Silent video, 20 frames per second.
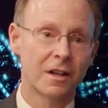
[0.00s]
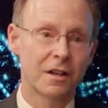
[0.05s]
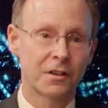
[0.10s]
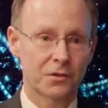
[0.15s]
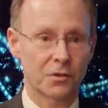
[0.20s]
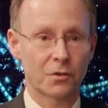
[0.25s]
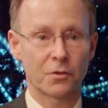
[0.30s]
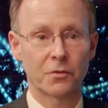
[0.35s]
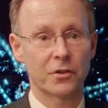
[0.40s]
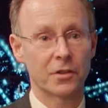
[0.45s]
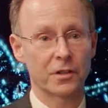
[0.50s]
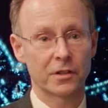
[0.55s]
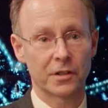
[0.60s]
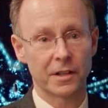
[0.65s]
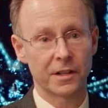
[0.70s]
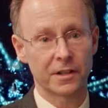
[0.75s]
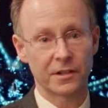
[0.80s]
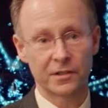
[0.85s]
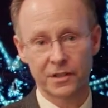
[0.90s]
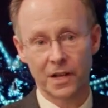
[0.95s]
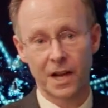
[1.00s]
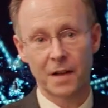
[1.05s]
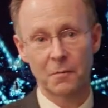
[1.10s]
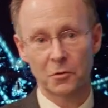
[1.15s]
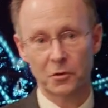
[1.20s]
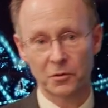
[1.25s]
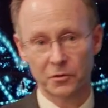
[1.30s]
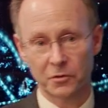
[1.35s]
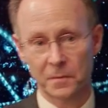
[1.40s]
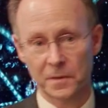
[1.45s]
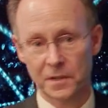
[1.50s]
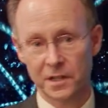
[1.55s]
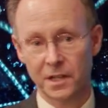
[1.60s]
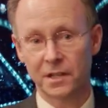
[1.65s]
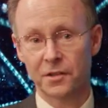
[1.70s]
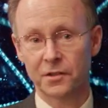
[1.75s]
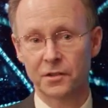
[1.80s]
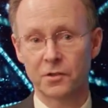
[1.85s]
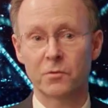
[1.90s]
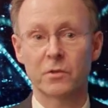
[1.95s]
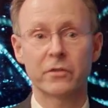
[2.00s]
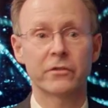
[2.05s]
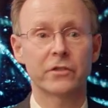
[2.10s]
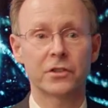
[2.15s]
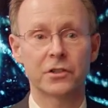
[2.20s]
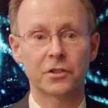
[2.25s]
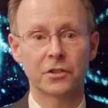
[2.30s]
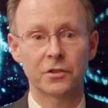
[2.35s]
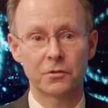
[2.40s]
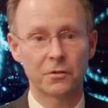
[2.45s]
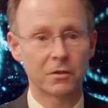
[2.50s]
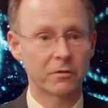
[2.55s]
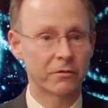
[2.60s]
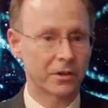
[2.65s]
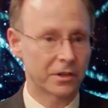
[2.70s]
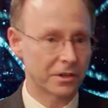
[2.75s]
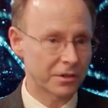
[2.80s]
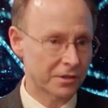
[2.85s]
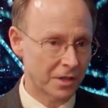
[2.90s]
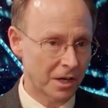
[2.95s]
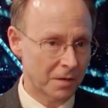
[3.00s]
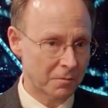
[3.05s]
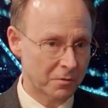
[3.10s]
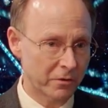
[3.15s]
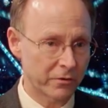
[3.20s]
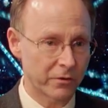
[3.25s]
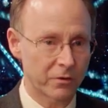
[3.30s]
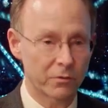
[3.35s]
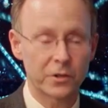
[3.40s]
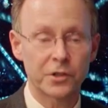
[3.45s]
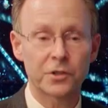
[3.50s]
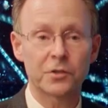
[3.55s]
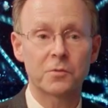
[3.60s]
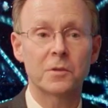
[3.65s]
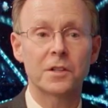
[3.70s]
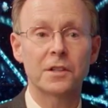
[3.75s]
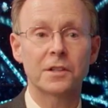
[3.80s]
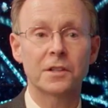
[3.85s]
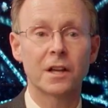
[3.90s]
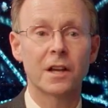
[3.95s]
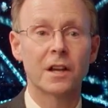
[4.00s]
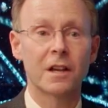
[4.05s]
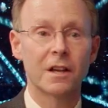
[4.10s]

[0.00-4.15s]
So they're getting samples from the Tennessee River, doing various types of enrichment.